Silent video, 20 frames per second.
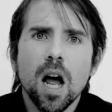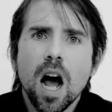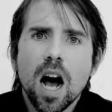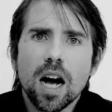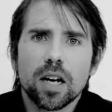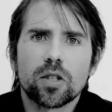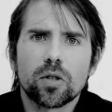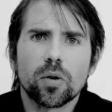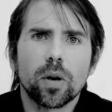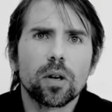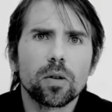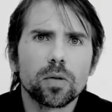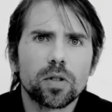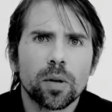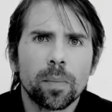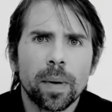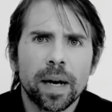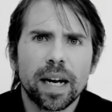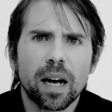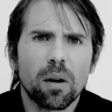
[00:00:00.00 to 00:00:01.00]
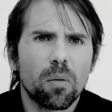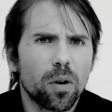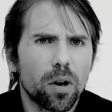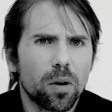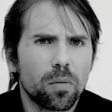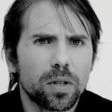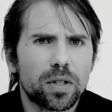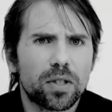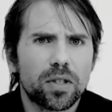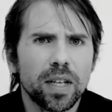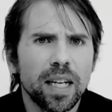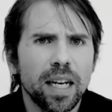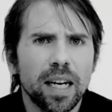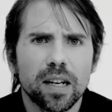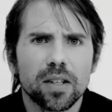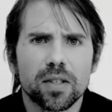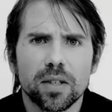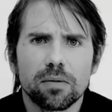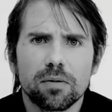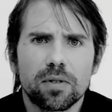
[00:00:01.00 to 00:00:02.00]
I struggled to make out what I was
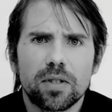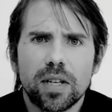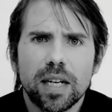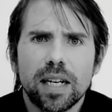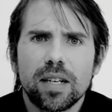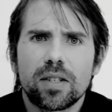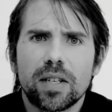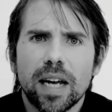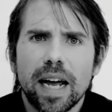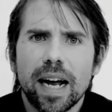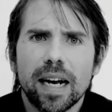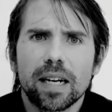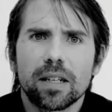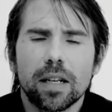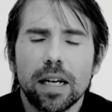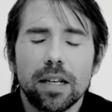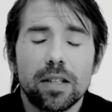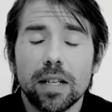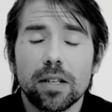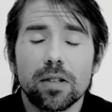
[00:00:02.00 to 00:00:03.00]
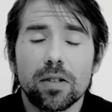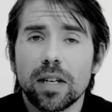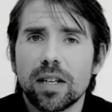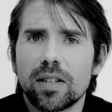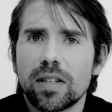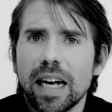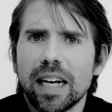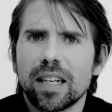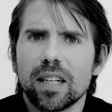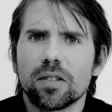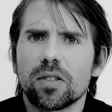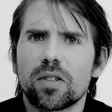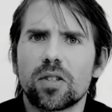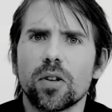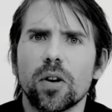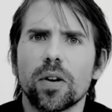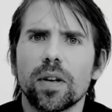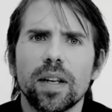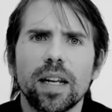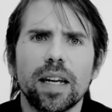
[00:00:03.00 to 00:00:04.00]
seeing as it zigzagged
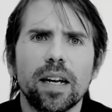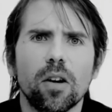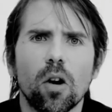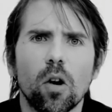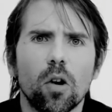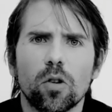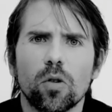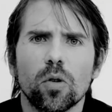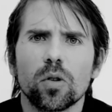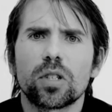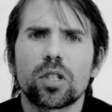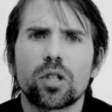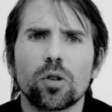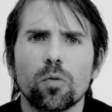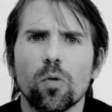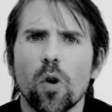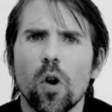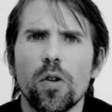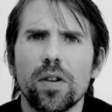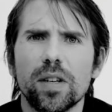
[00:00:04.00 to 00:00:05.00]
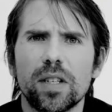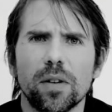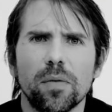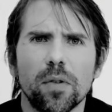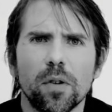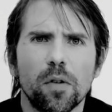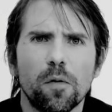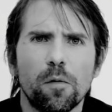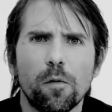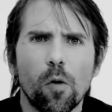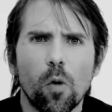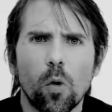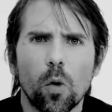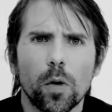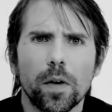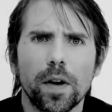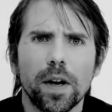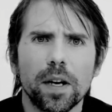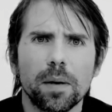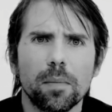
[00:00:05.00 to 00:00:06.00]
uncertainly across the road as if it would
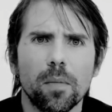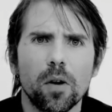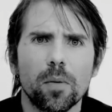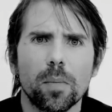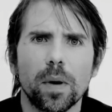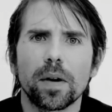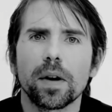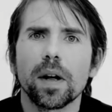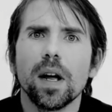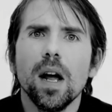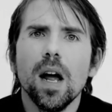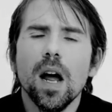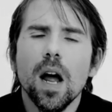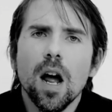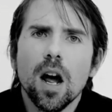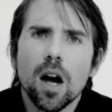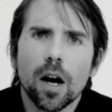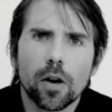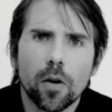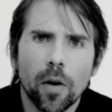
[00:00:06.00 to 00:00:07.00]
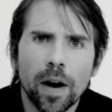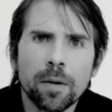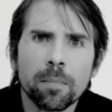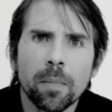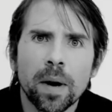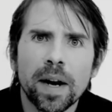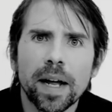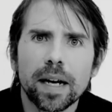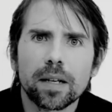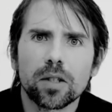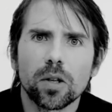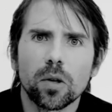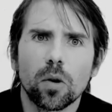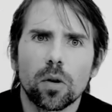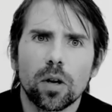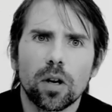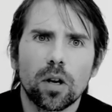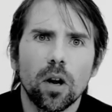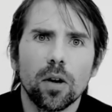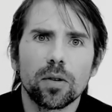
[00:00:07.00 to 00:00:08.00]
fall at any moment. I craned my neck to
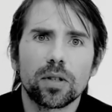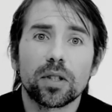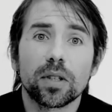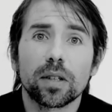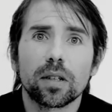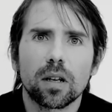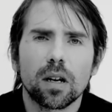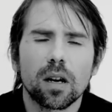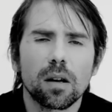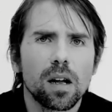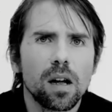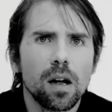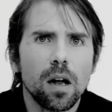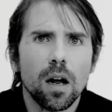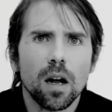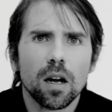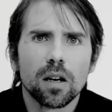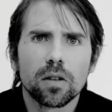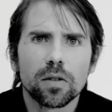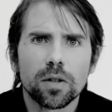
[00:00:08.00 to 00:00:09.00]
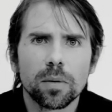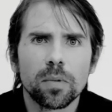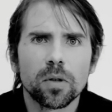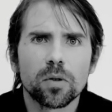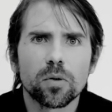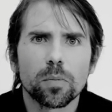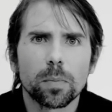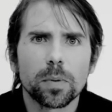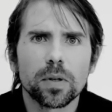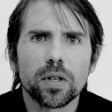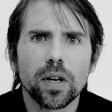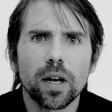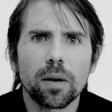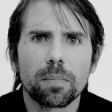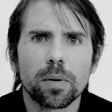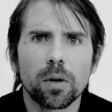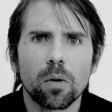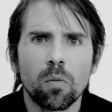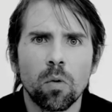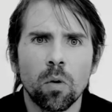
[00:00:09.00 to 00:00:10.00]
look closer. Could the miserable
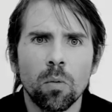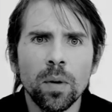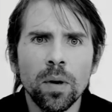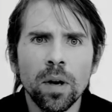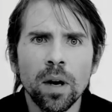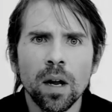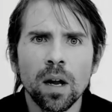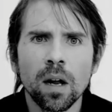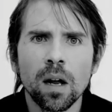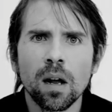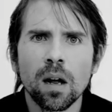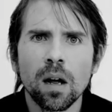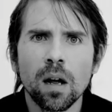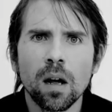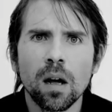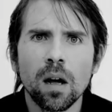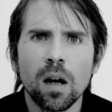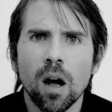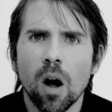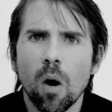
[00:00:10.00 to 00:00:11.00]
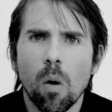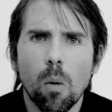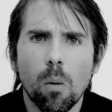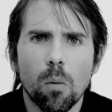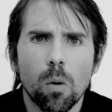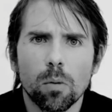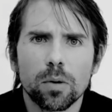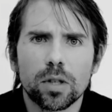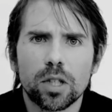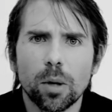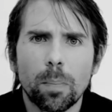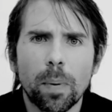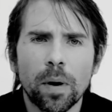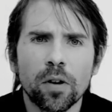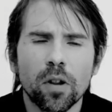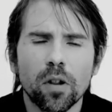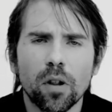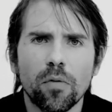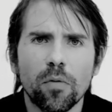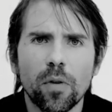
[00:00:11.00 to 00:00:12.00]
sight be a woman? Or was the
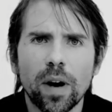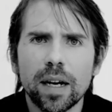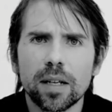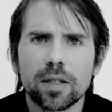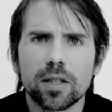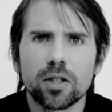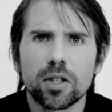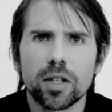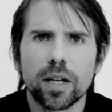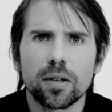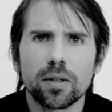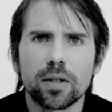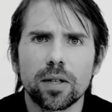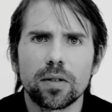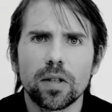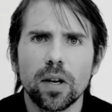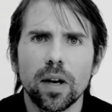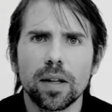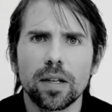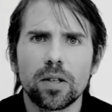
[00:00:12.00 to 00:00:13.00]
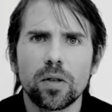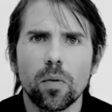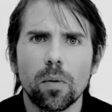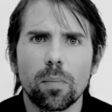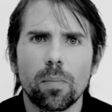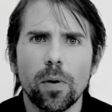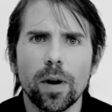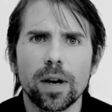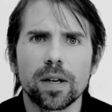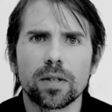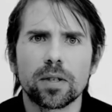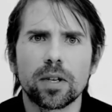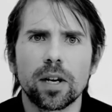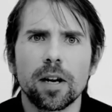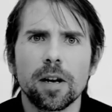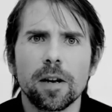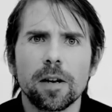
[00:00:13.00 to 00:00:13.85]
bundle of rags that she held so tightly to her breast?